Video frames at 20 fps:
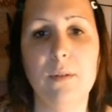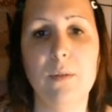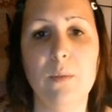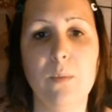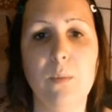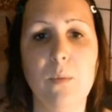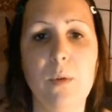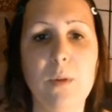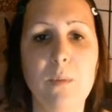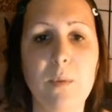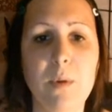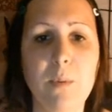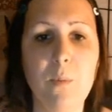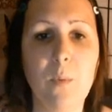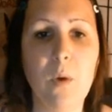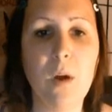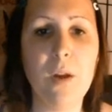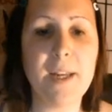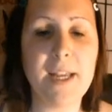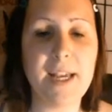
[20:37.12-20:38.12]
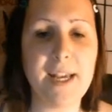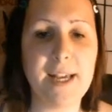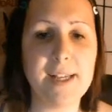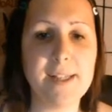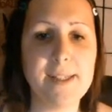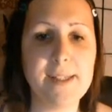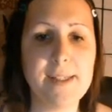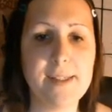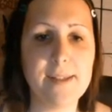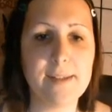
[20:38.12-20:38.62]
what we want
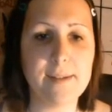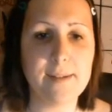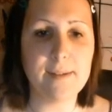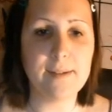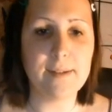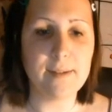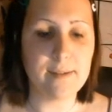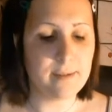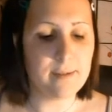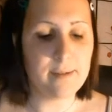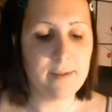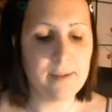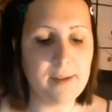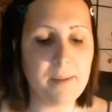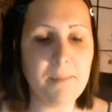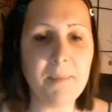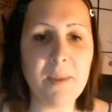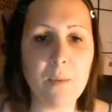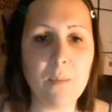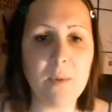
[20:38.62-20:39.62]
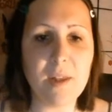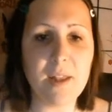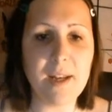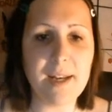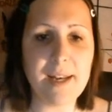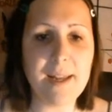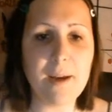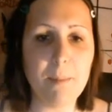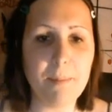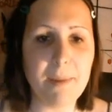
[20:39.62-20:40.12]
is something with a
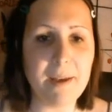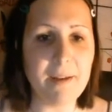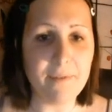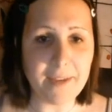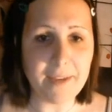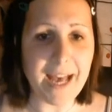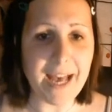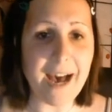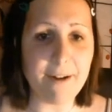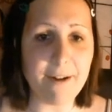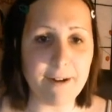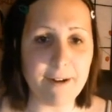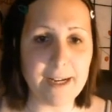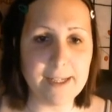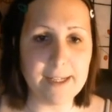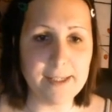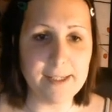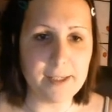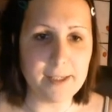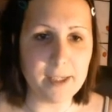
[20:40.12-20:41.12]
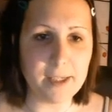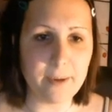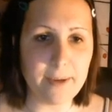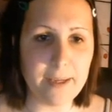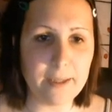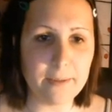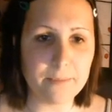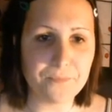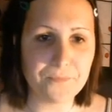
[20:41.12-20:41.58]
little bit of character to it.